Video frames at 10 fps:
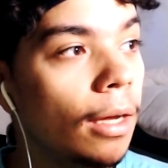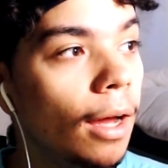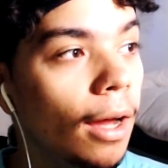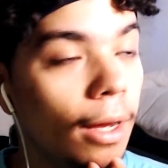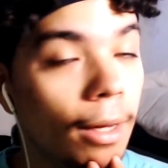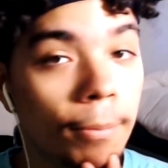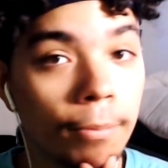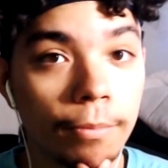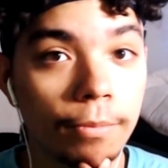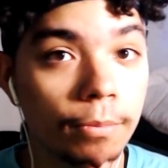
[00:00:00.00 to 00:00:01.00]

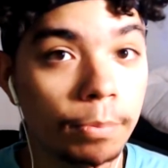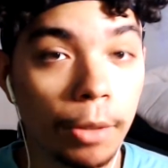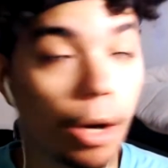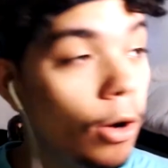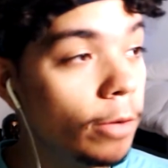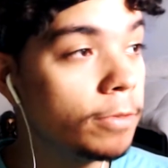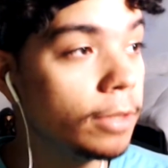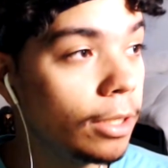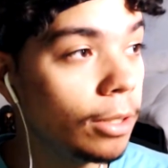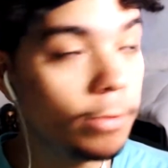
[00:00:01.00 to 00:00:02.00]
Um, but
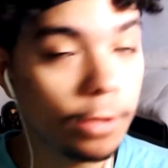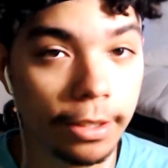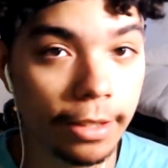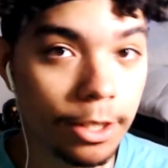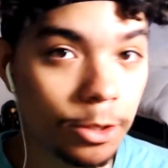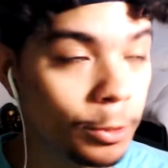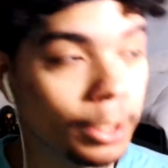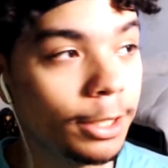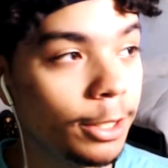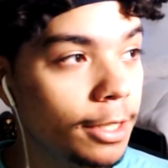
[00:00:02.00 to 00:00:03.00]
hopefully, hopefully they do
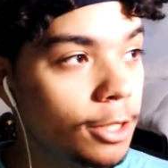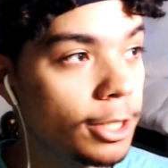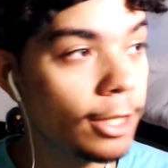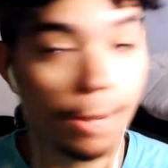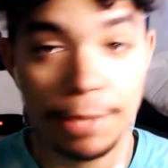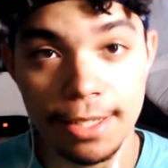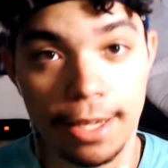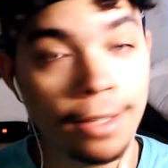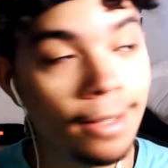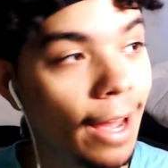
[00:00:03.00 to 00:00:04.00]
really good this year. I'm
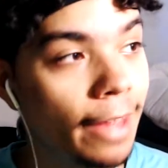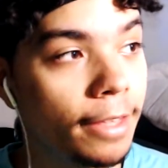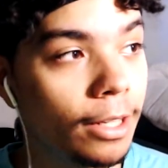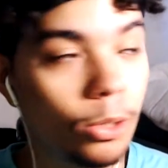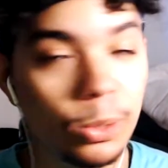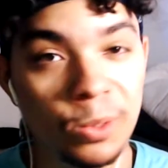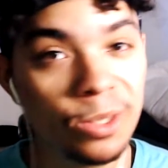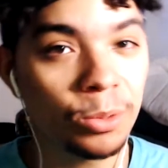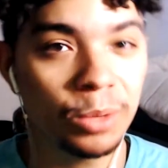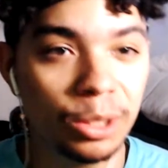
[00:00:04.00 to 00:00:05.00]
excited. I think Cold
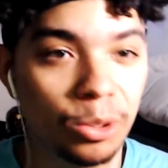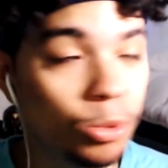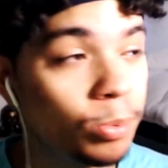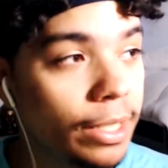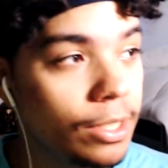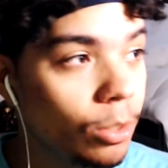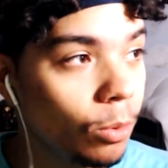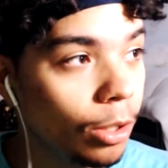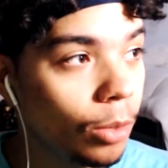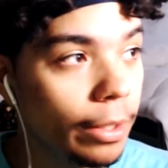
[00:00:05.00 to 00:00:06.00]
War is a really cool place to
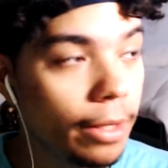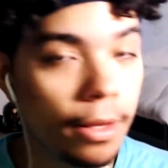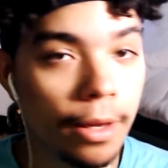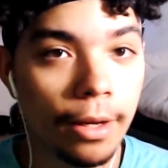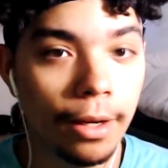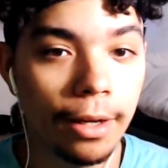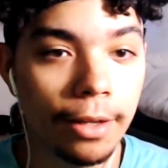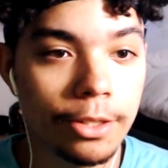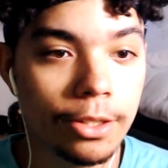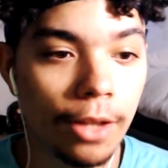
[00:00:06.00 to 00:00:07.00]
work with.
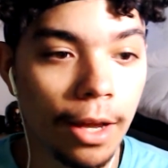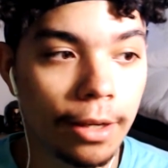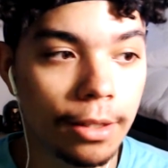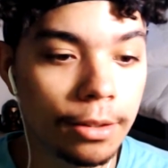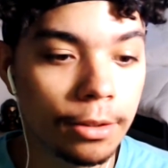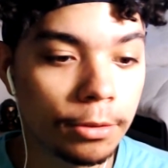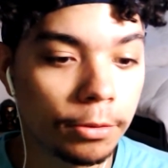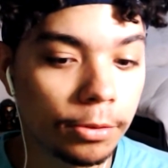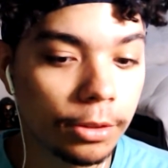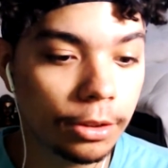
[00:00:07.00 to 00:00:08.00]
Uh, there's a lot
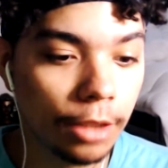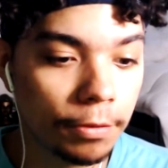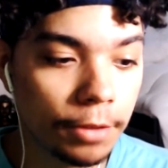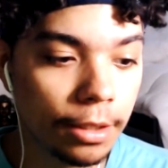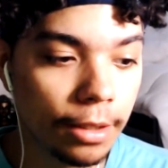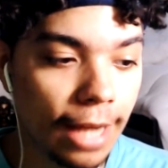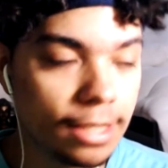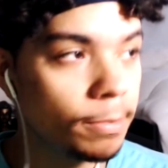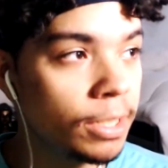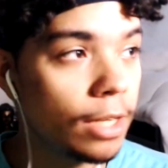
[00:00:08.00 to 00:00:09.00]
of stuff that
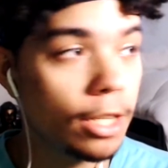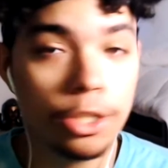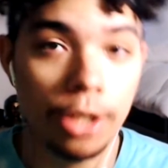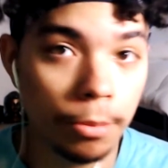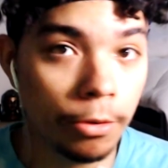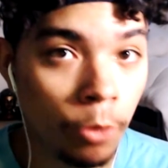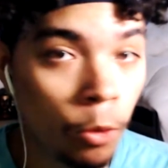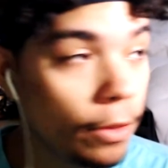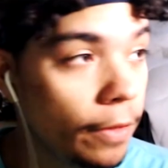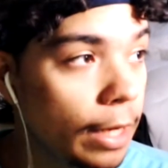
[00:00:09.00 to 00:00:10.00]
hasn't been touched on
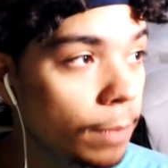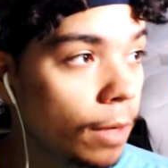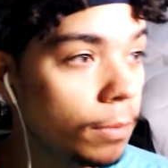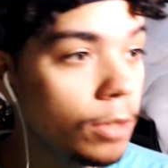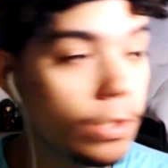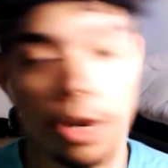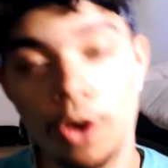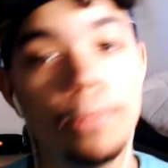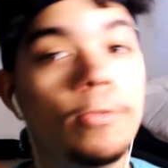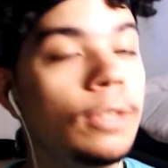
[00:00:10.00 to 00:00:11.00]
before that they could probably use, and
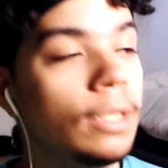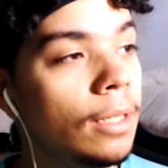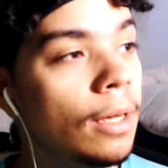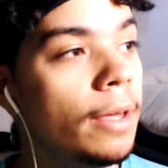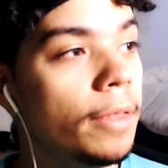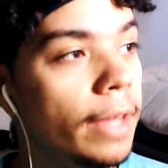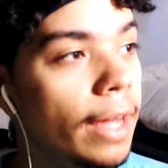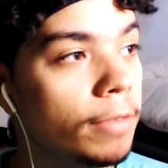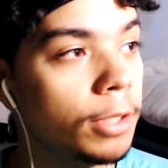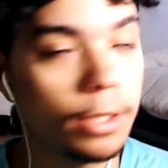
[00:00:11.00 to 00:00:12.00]
hopefully they
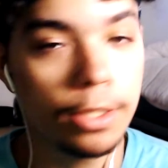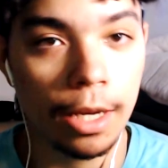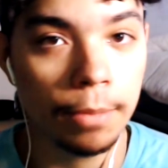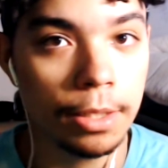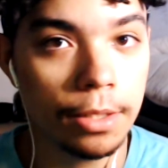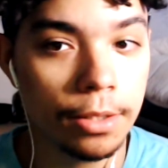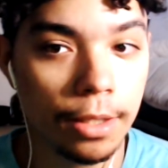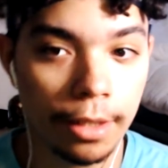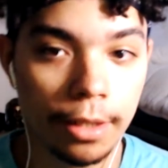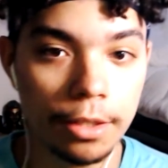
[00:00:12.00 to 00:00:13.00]
have a good
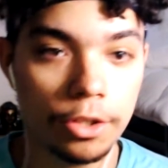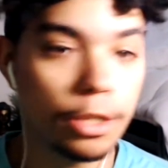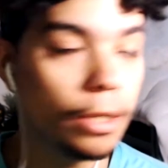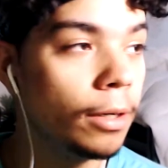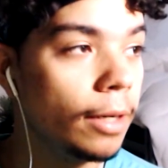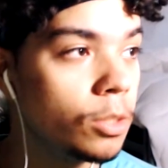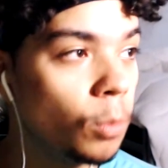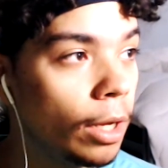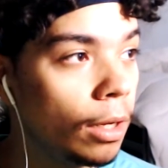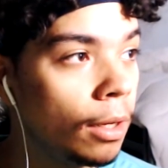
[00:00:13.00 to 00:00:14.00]
zombies uh, this year as
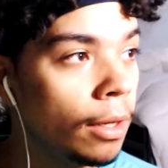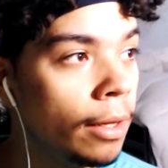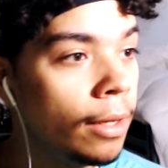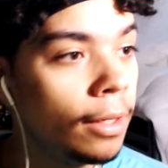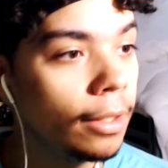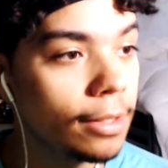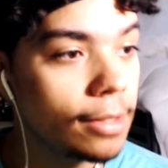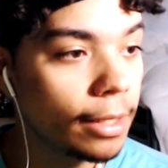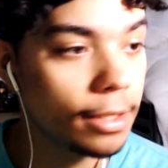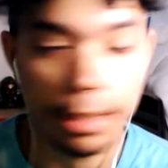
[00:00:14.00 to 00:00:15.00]
well,
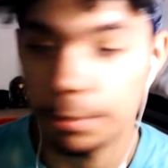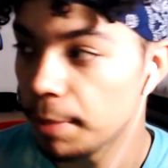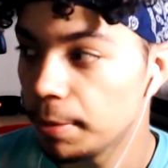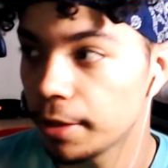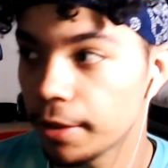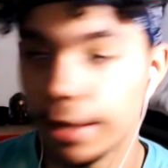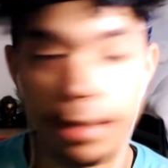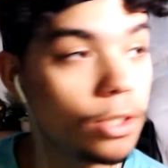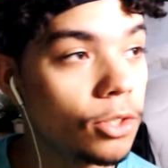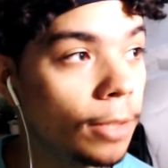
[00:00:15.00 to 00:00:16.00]
because that's like my big
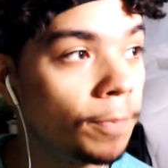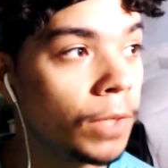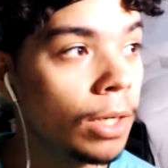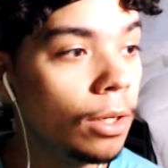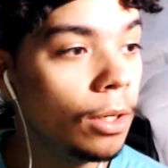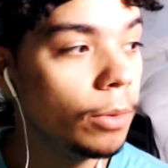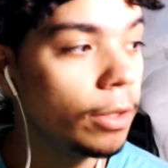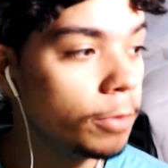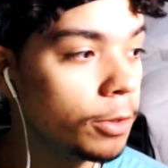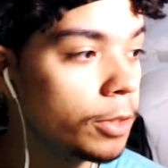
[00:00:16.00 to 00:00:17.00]
thing. So
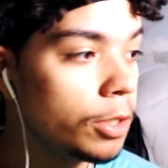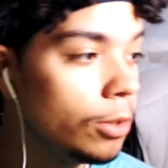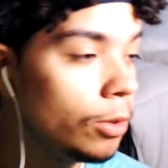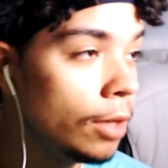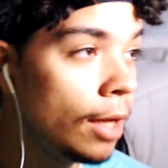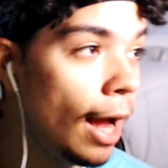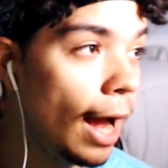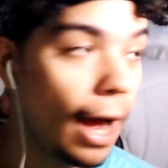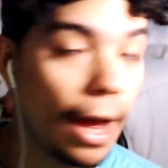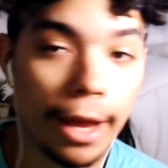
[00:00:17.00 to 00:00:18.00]
without further ado,
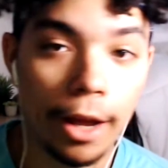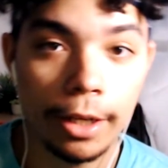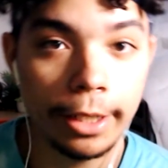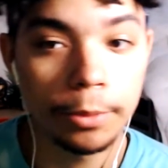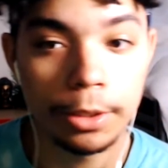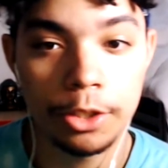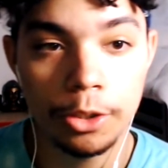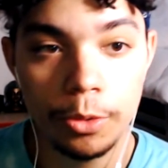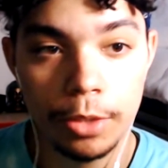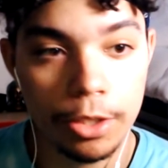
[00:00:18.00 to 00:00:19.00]
I all I can really
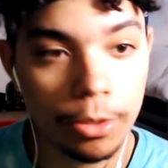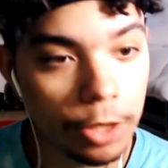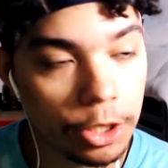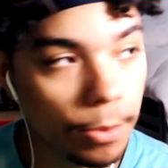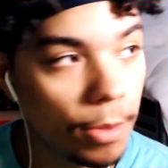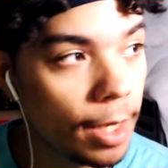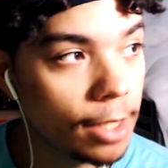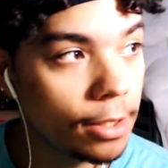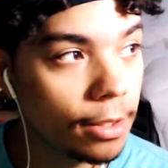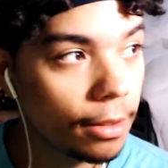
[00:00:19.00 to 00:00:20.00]
do is wish them the
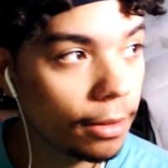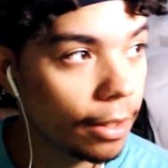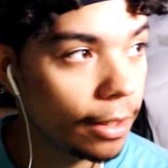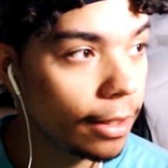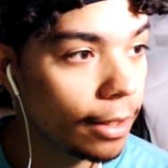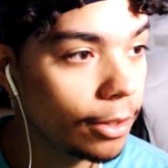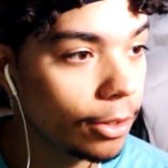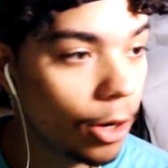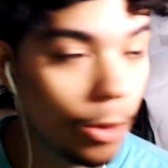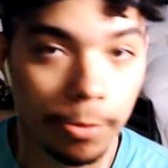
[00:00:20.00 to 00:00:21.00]
best
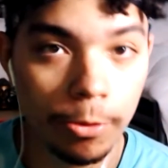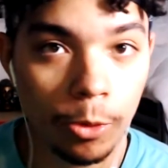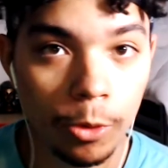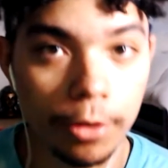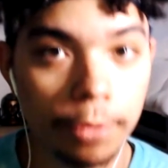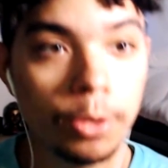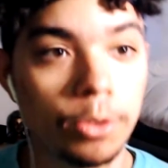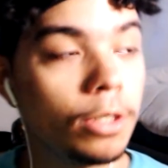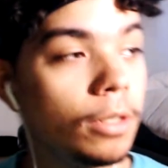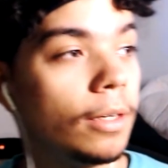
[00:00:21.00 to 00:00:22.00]
and hope for the
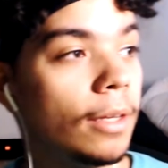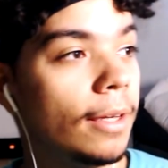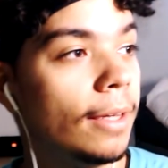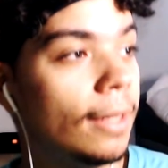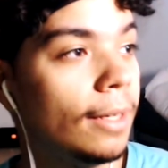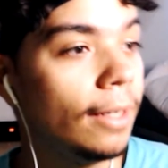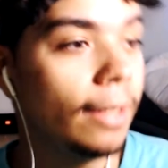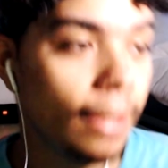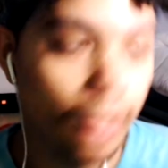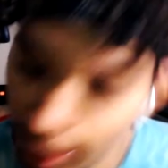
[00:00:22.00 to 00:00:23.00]
future.
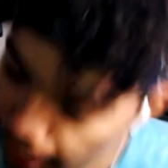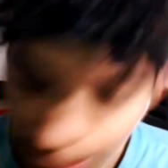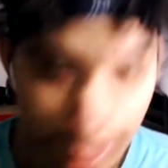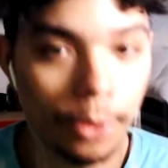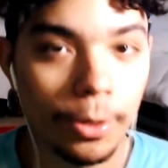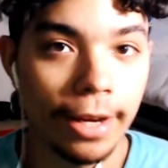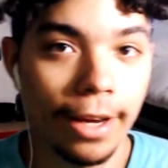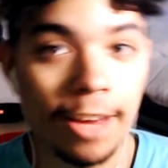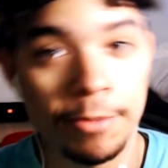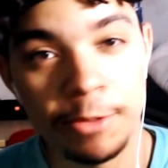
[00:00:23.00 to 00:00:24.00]
Either
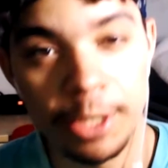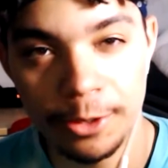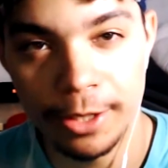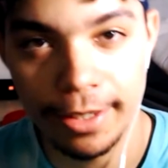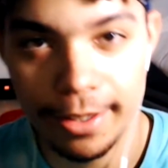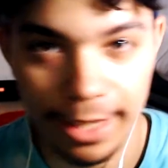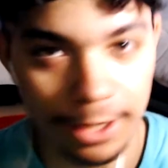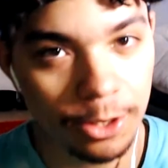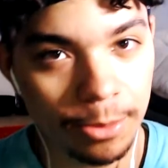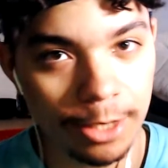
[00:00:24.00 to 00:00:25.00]
way, I've been Victory.
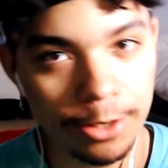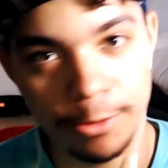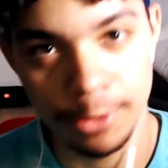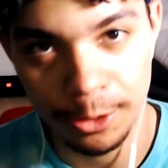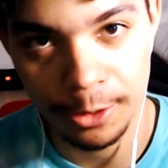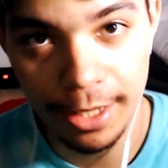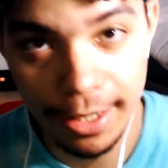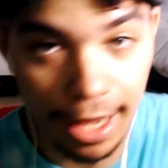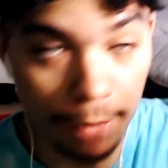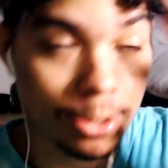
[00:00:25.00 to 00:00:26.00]
Thank you so much for tuning
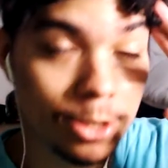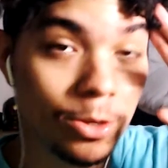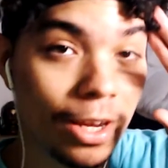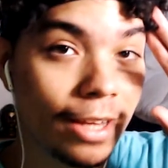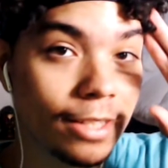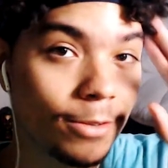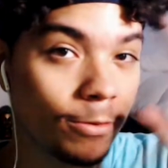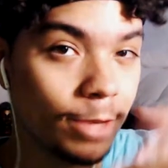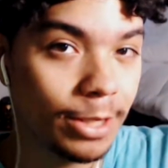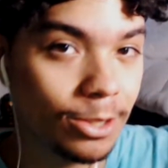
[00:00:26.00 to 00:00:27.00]
in. I will see you guys
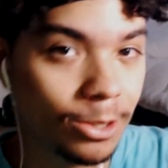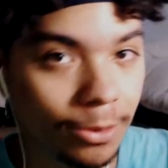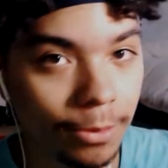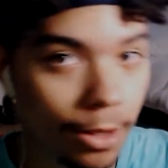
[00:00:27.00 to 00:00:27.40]
very soon.